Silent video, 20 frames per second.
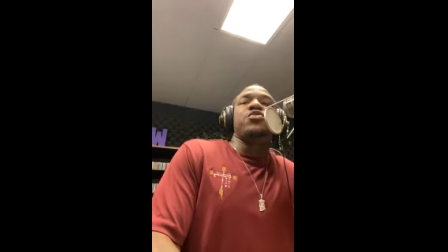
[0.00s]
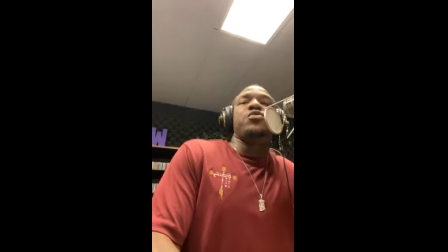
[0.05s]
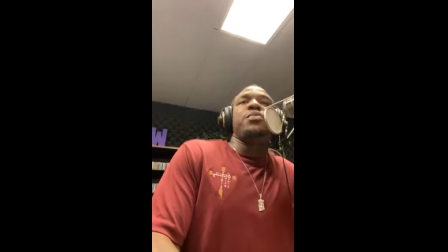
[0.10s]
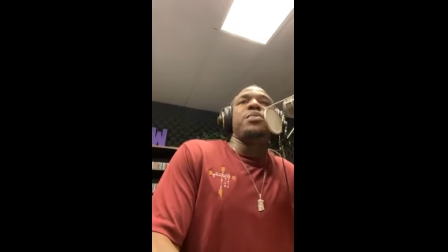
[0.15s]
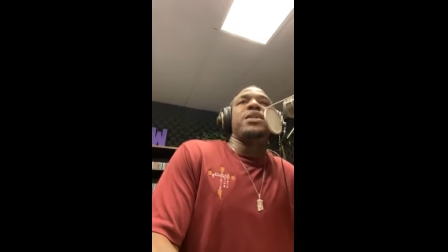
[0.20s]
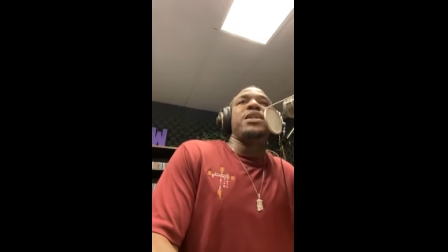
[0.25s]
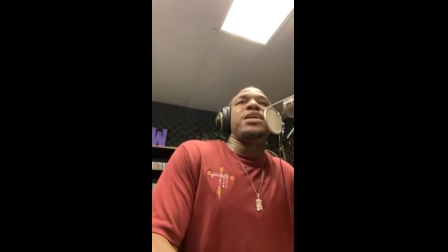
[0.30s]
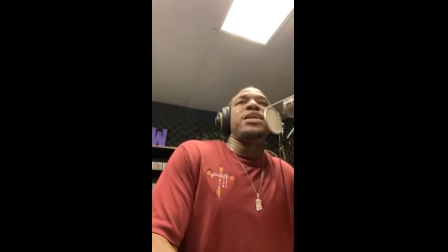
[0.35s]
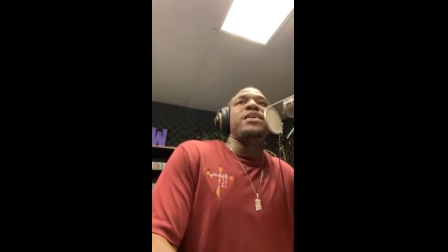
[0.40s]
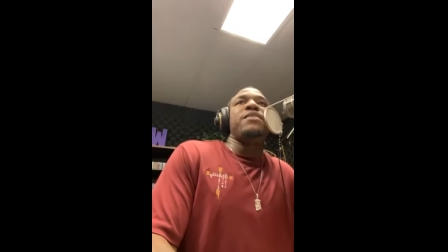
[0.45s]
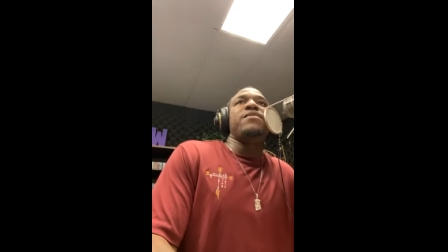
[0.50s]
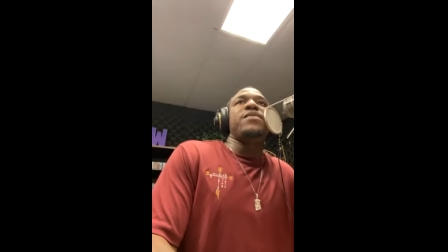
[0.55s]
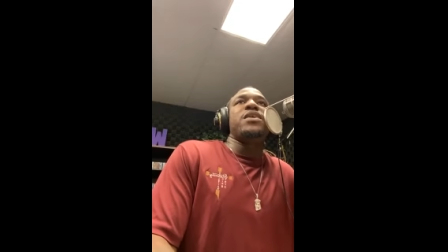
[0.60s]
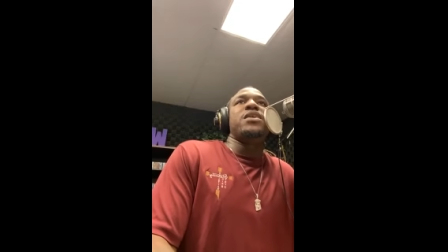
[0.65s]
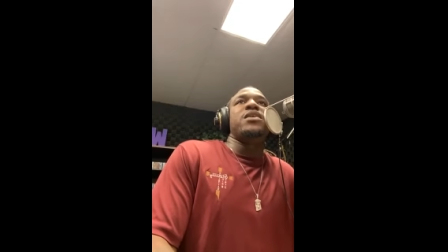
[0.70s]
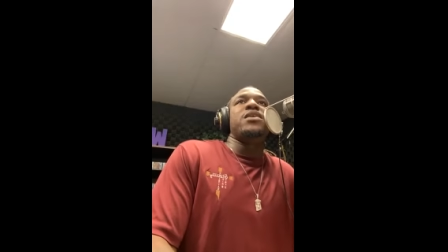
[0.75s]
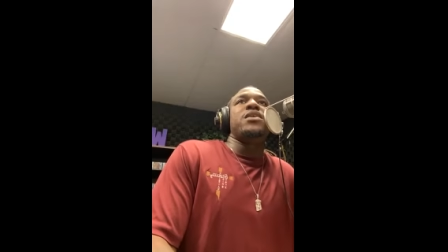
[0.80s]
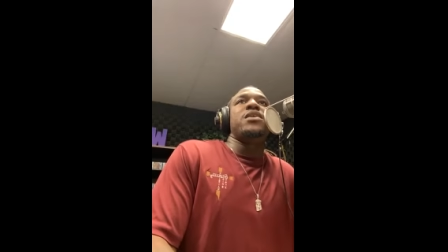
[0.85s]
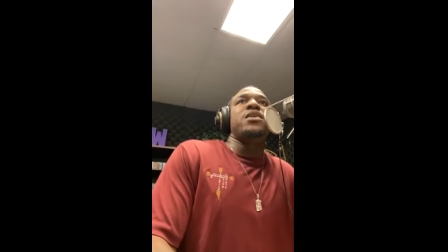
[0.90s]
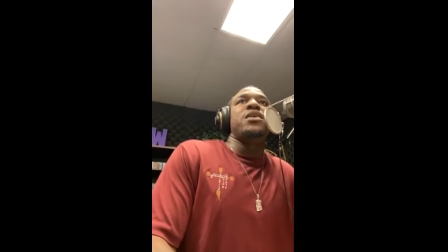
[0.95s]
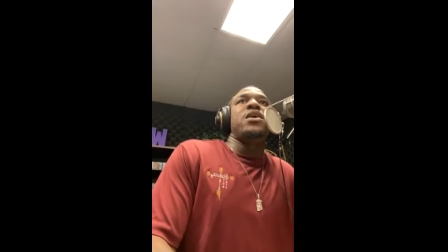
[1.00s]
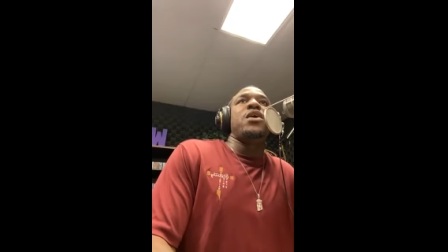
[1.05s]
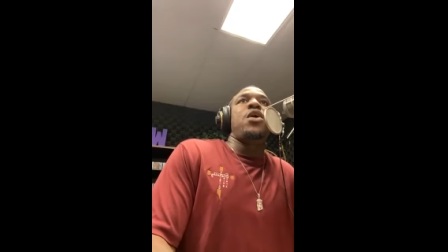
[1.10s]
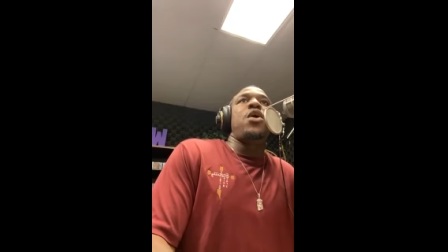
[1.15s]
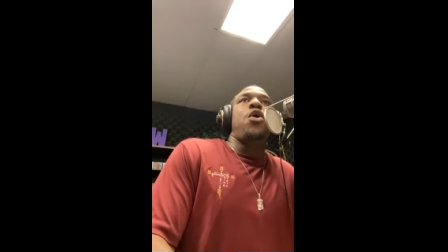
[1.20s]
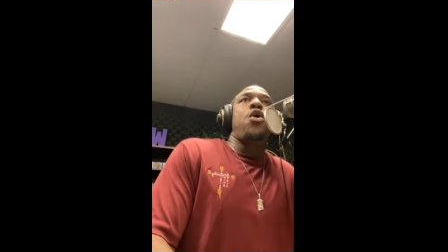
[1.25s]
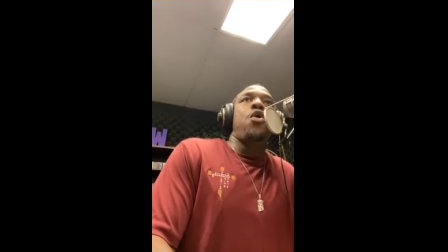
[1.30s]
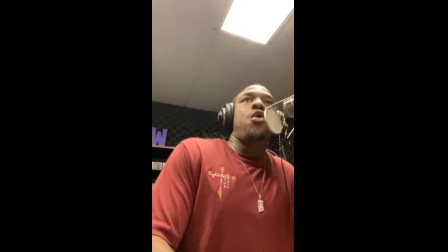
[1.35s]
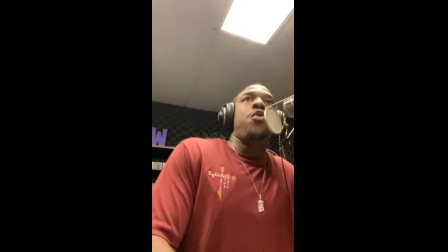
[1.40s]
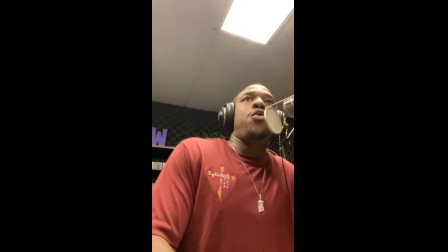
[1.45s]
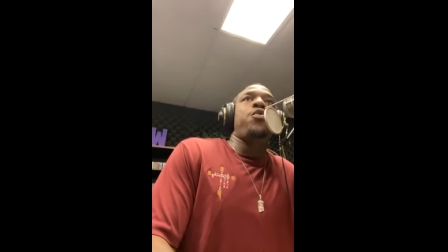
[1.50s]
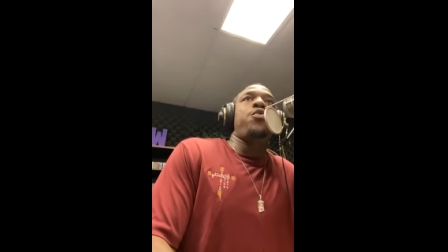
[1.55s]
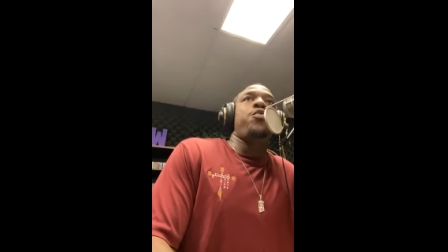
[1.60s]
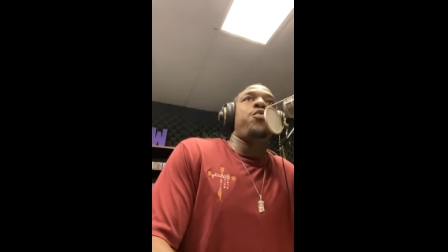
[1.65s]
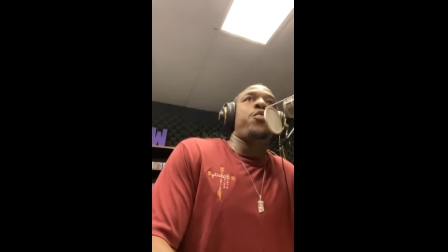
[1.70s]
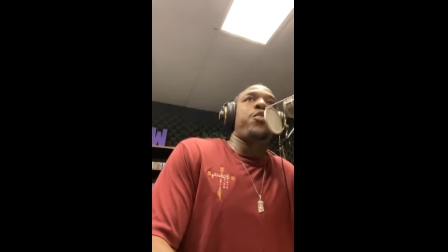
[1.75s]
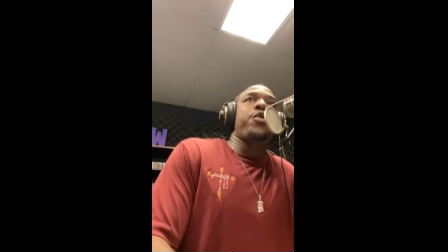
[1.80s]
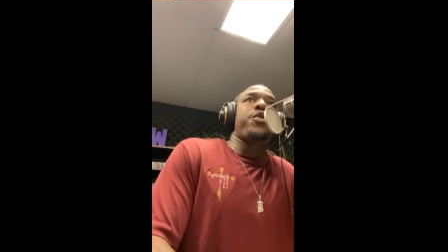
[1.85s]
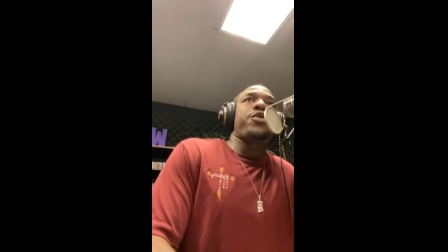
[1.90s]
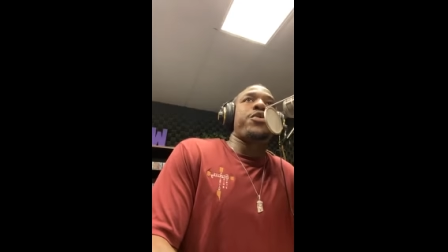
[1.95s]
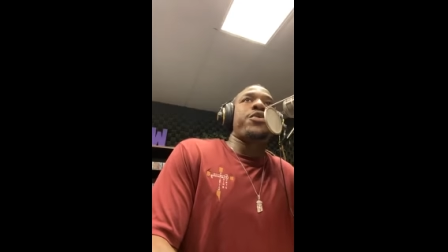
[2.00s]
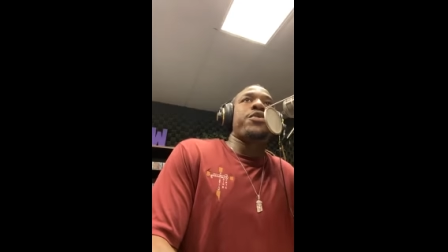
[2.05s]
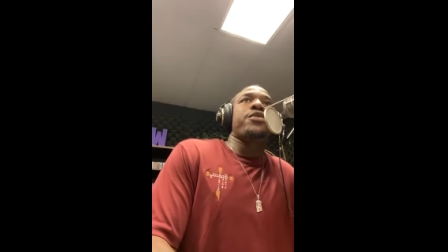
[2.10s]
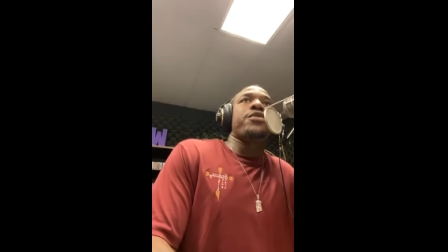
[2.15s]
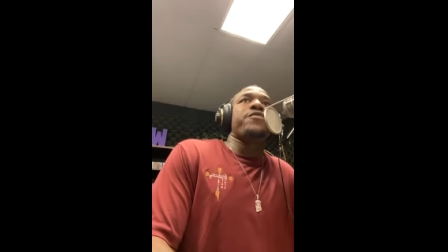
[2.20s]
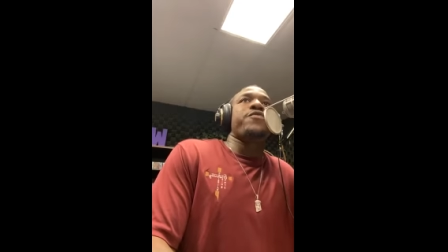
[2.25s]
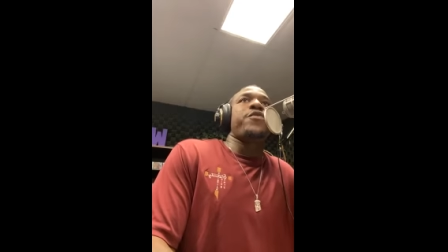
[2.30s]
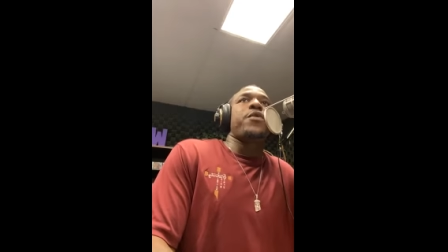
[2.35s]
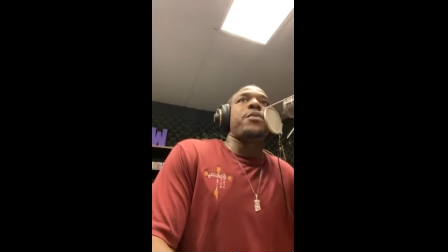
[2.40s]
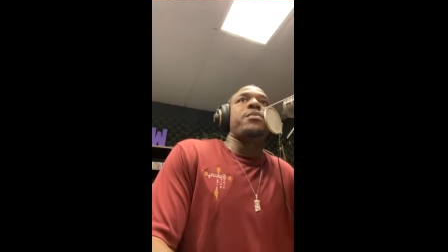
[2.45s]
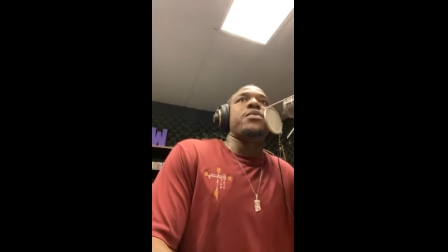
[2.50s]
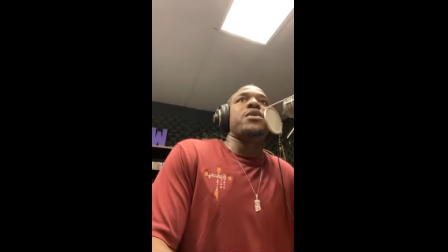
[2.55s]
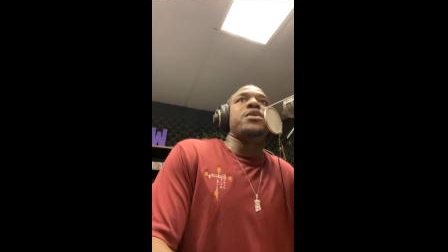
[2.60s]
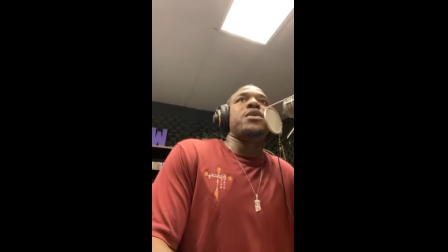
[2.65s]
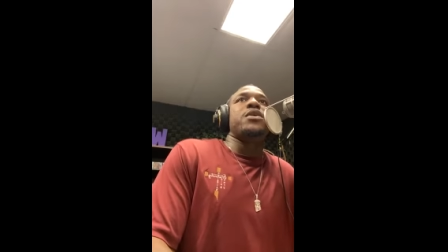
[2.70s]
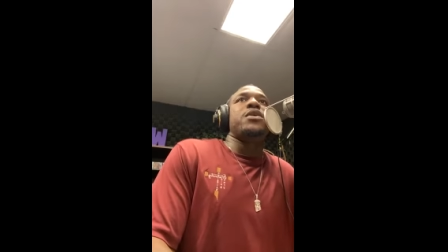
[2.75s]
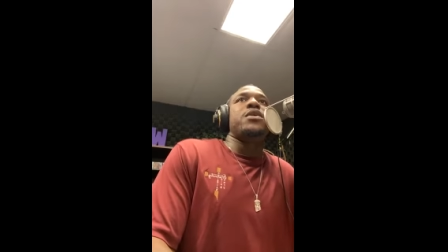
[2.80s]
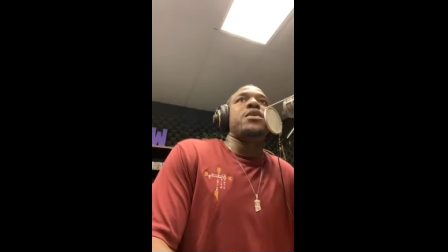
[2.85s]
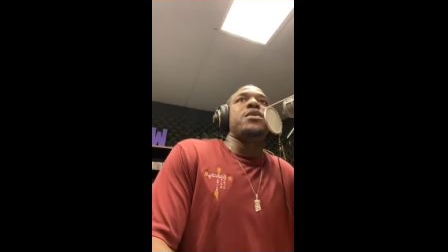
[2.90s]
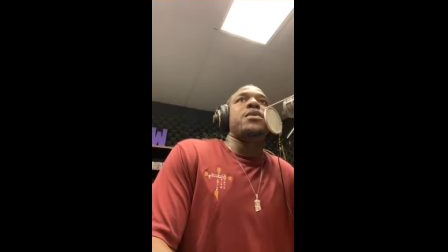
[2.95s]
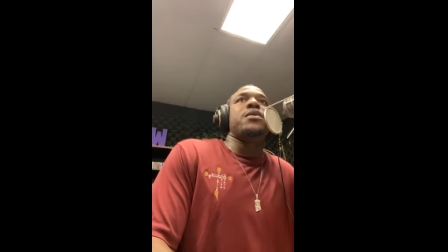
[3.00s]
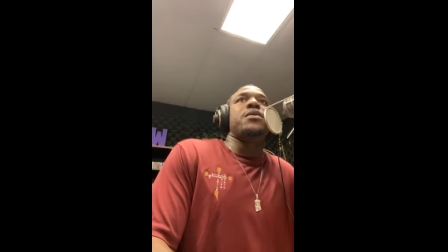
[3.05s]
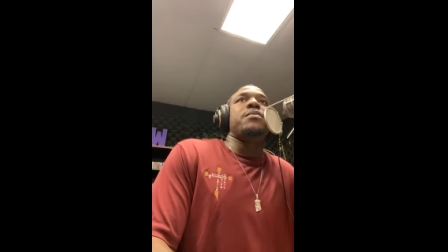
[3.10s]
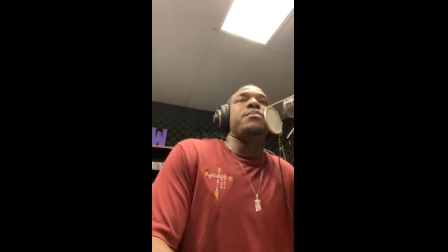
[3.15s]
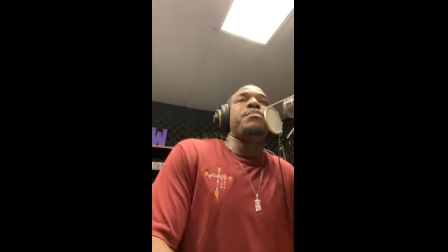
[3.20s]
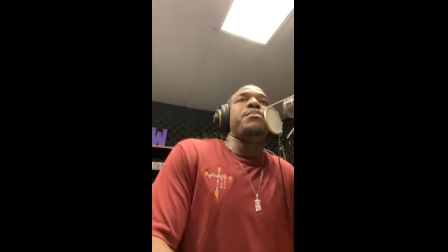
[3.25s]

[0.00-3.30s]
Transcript: You believe in the whole word from the